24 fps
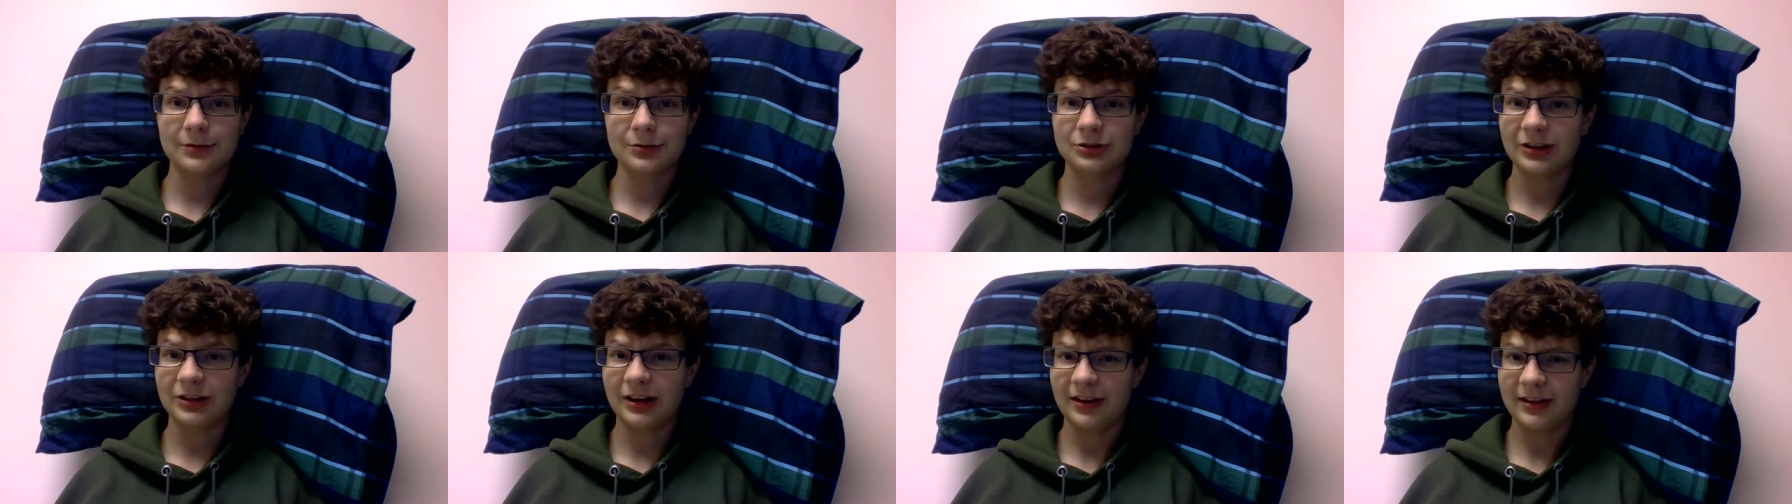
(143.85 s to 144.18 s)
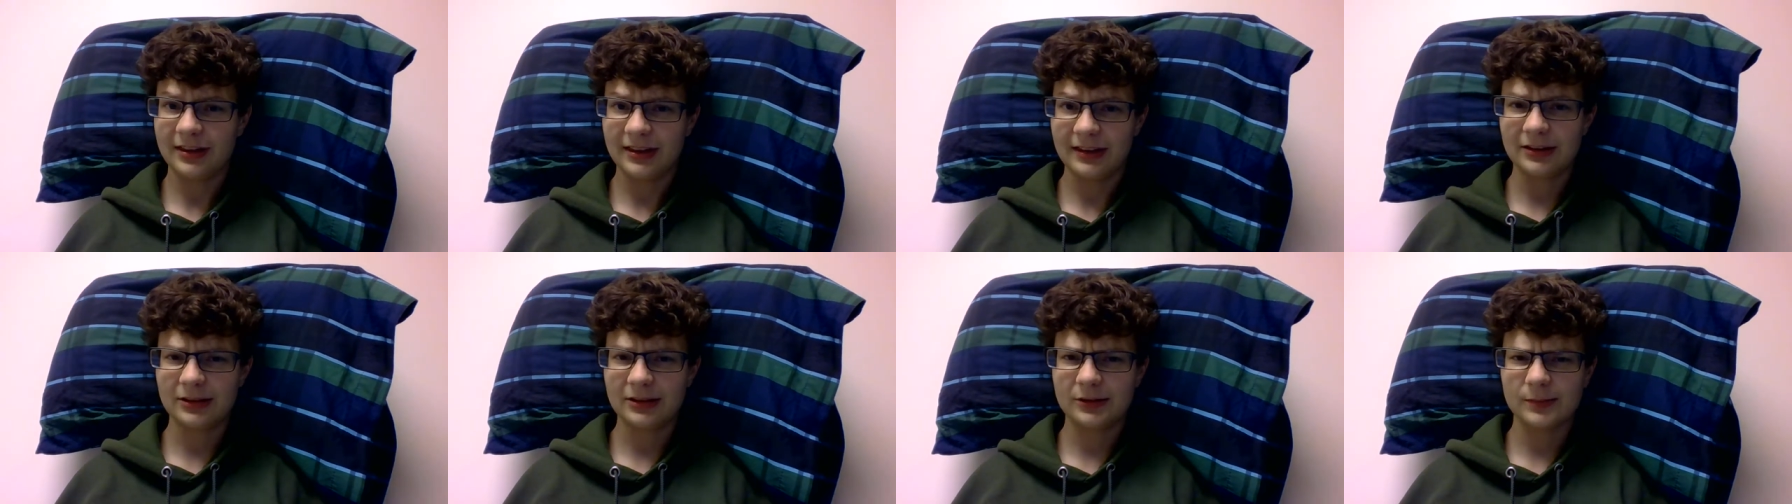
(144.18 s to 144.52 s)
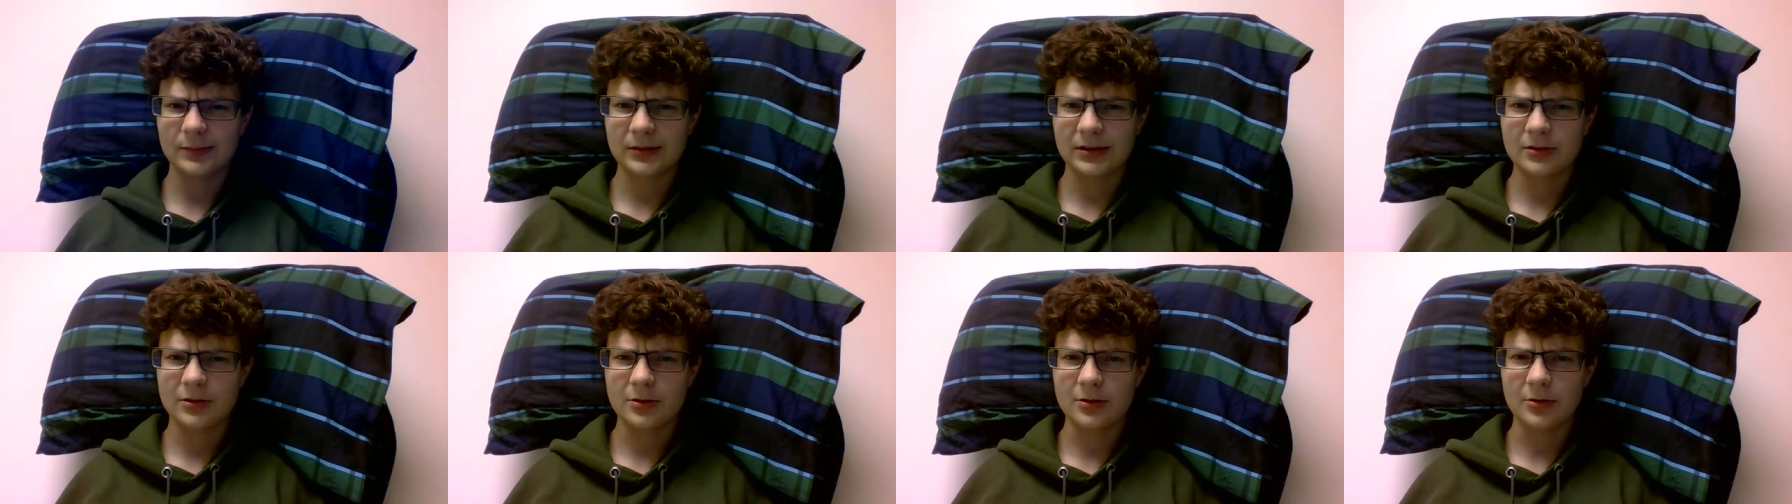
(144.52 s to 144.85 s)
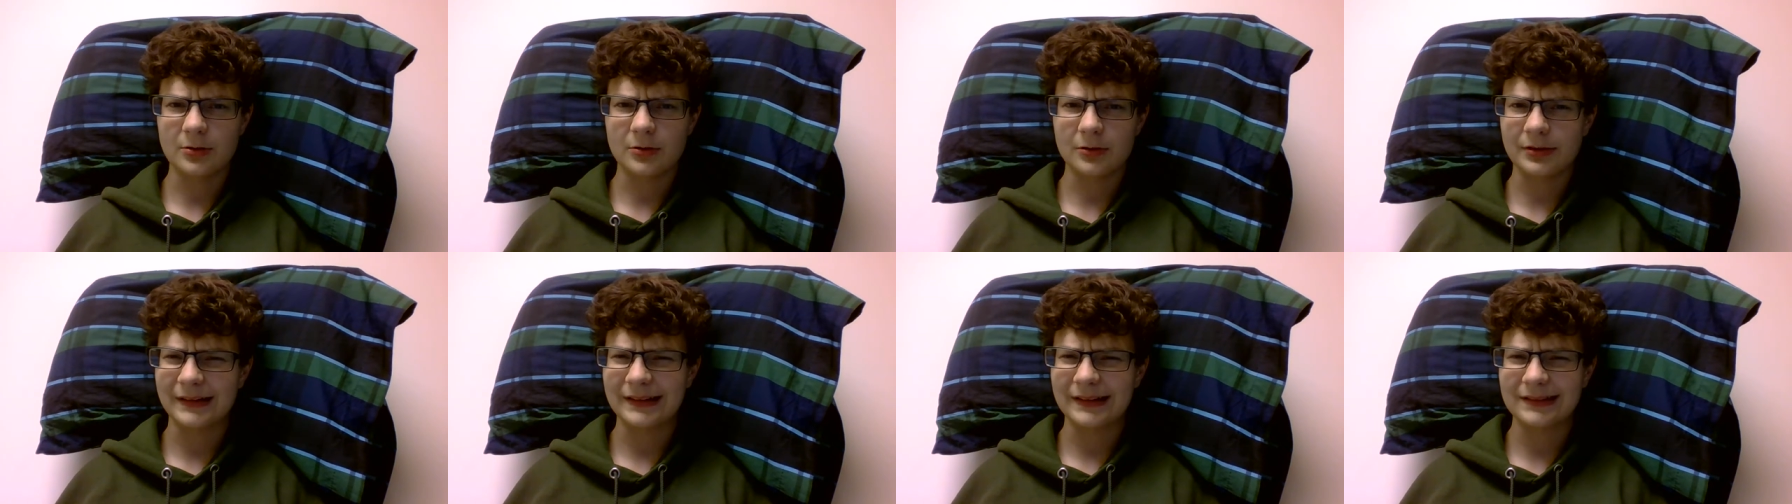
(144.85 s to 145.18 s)
which I think has been the
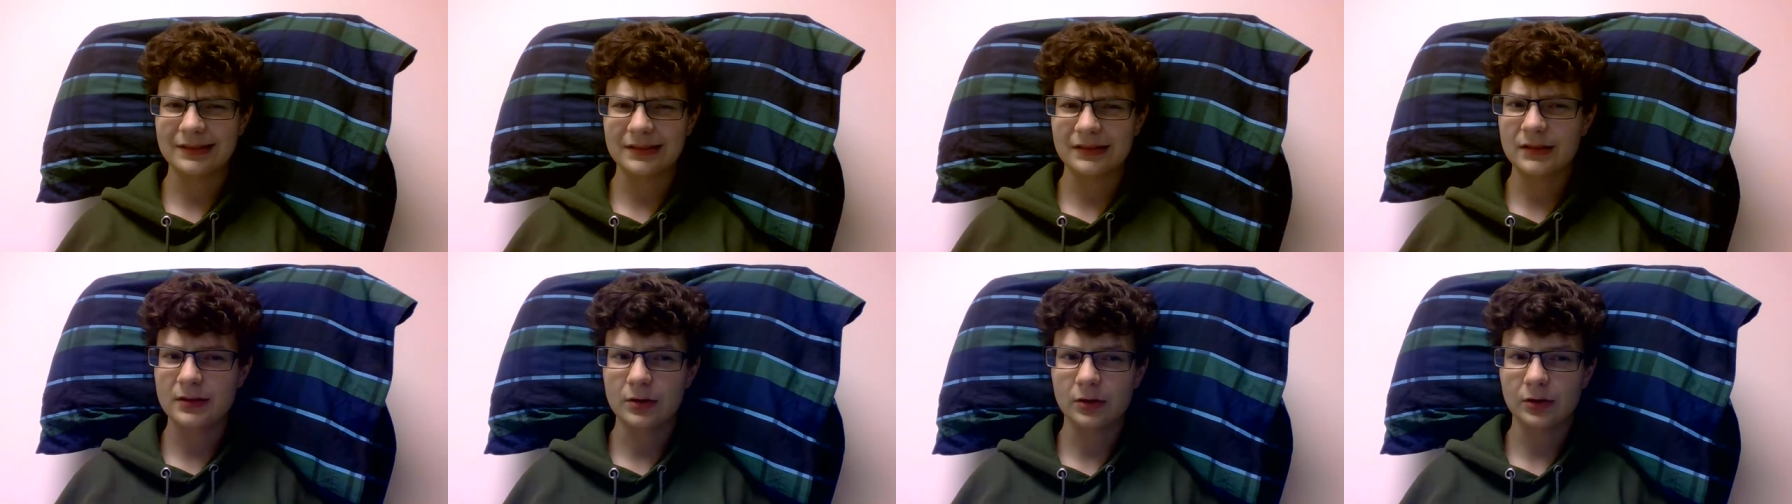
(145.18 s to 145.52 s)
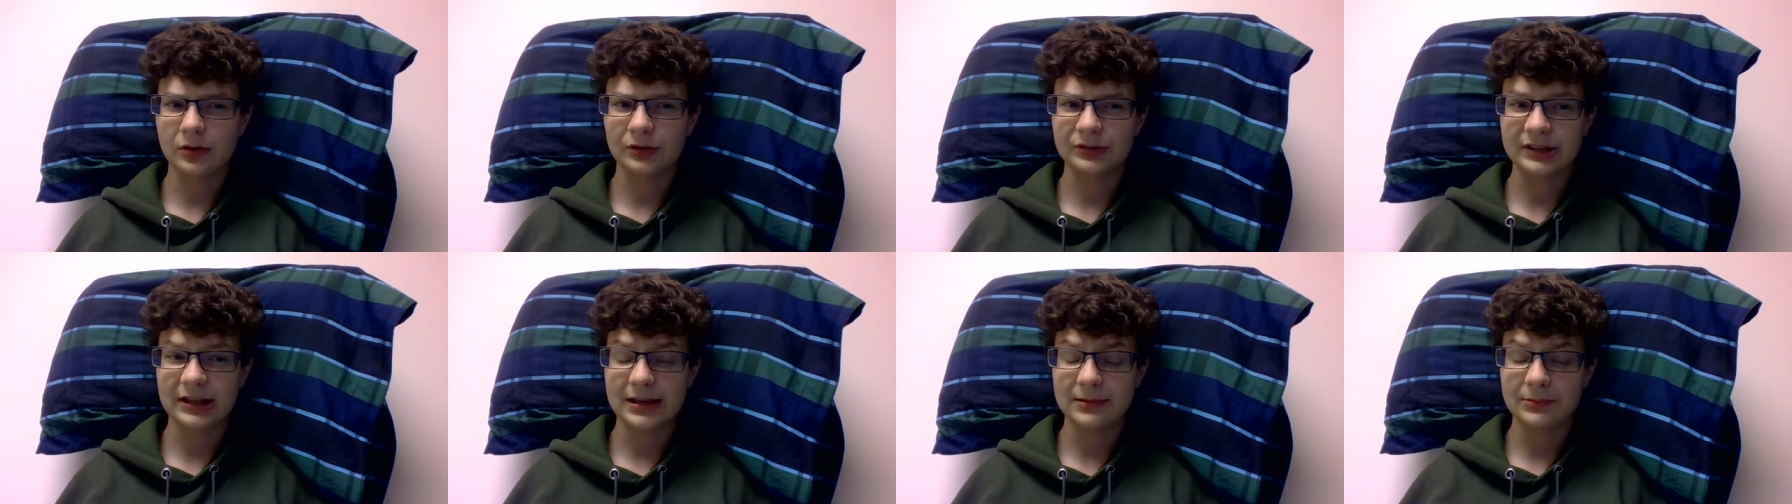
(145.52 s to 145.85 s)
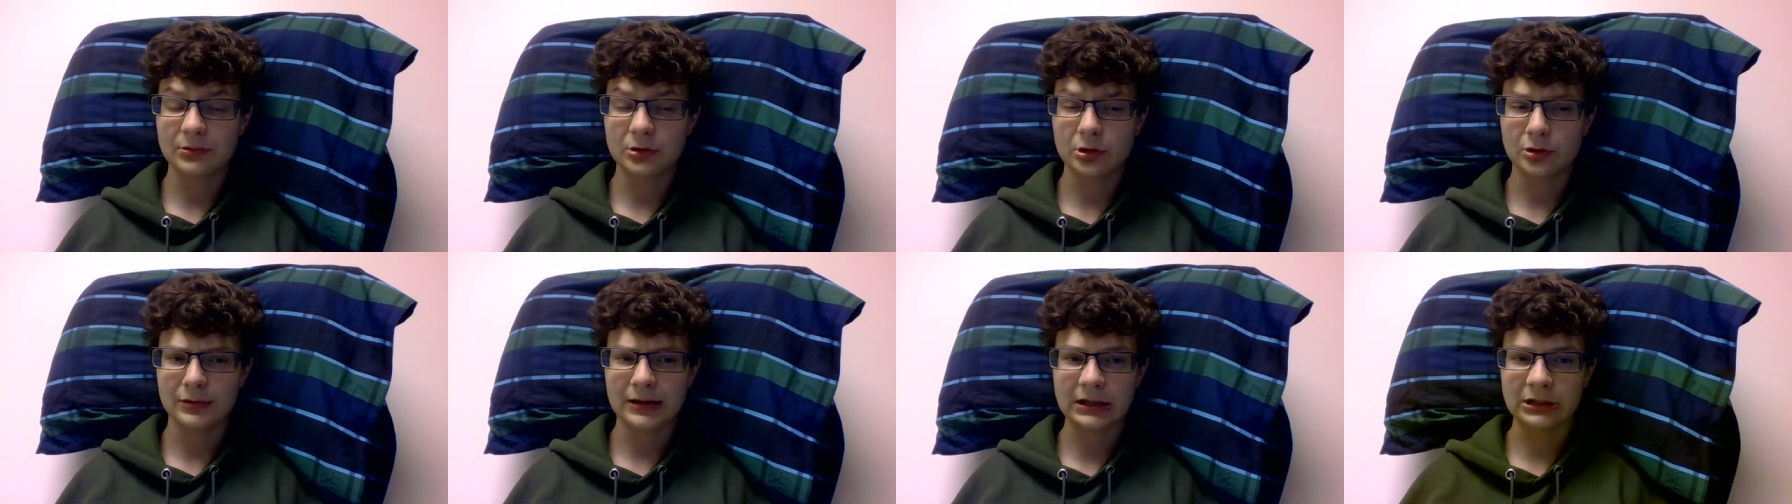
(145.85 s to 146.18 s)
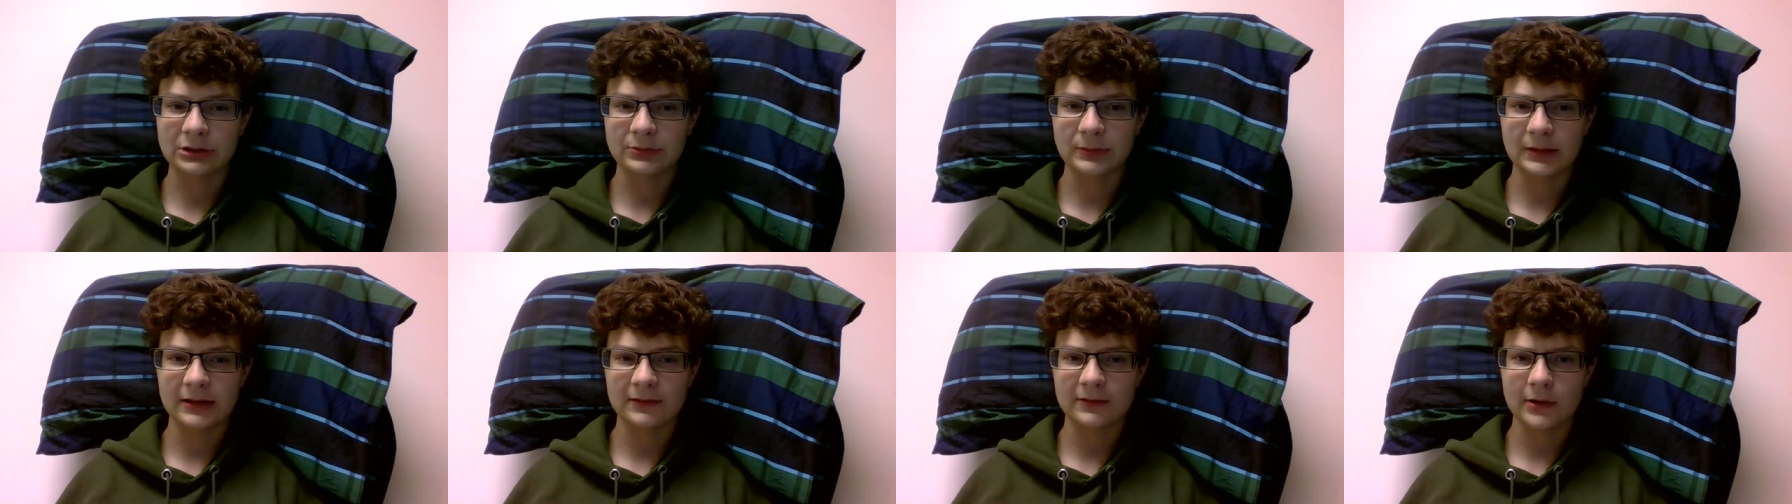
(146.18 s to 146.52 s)
whole thing the whole time.
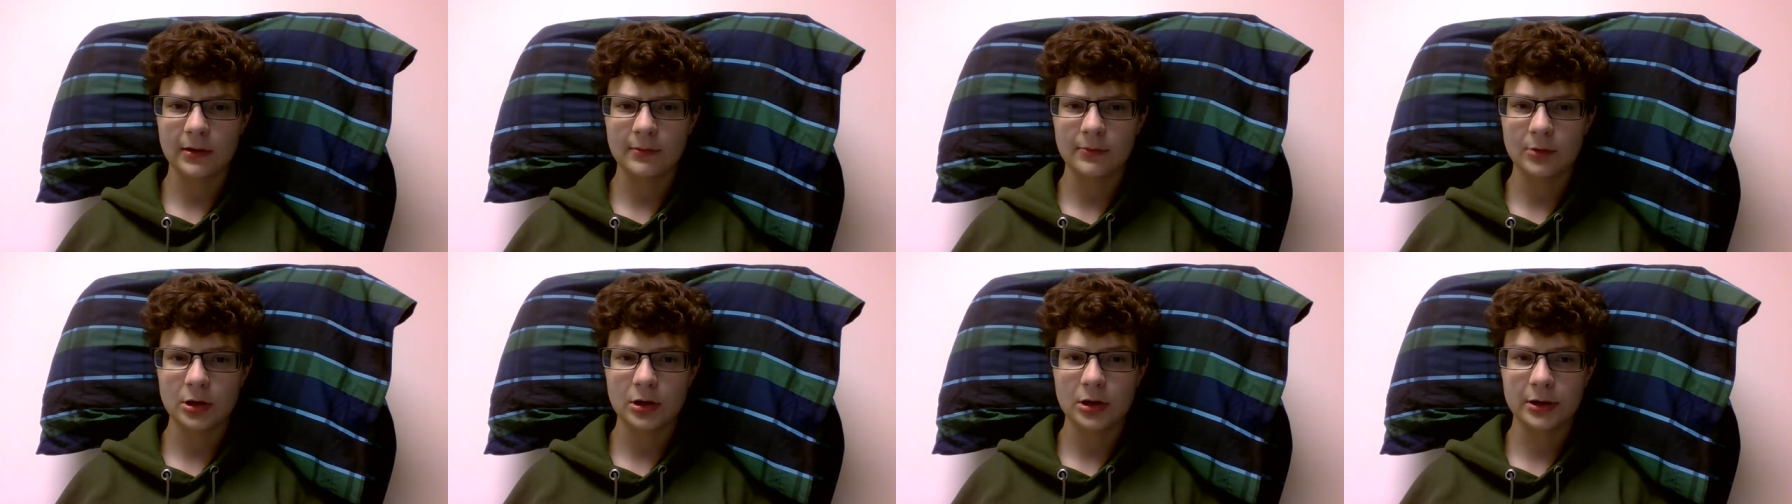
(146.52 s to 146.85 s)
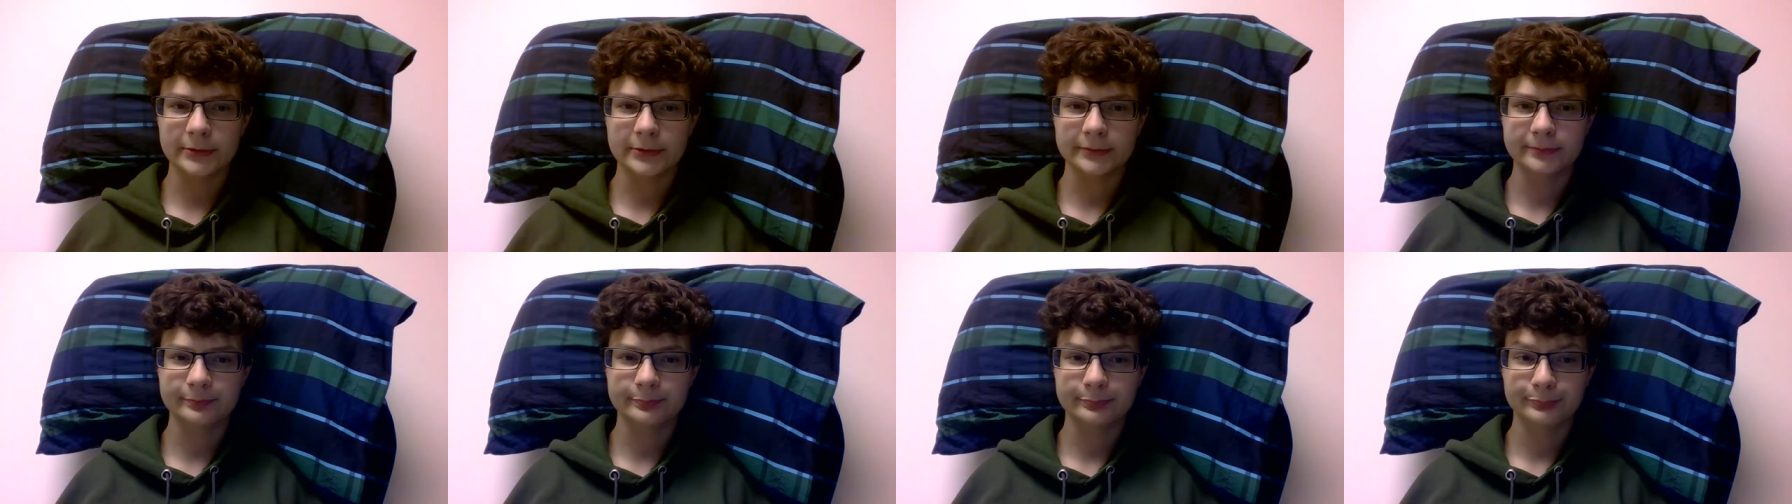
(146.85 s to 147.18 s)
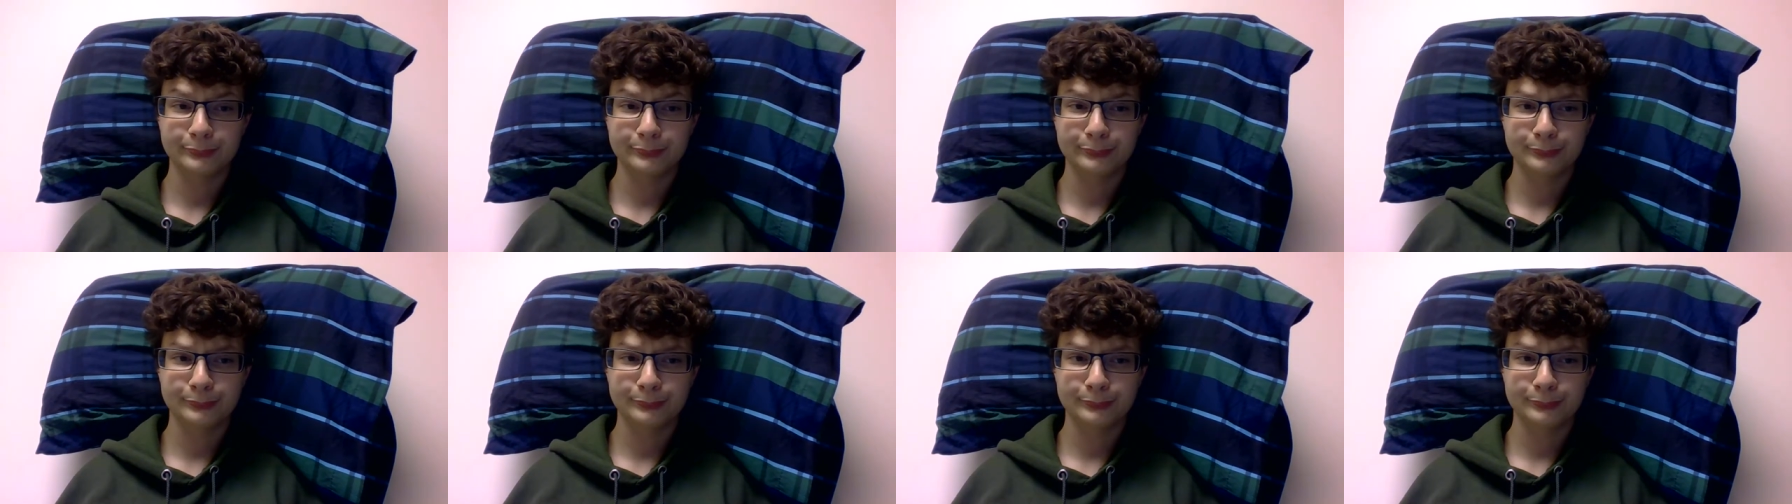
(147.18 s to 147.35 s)
Correct me if I'm wrong.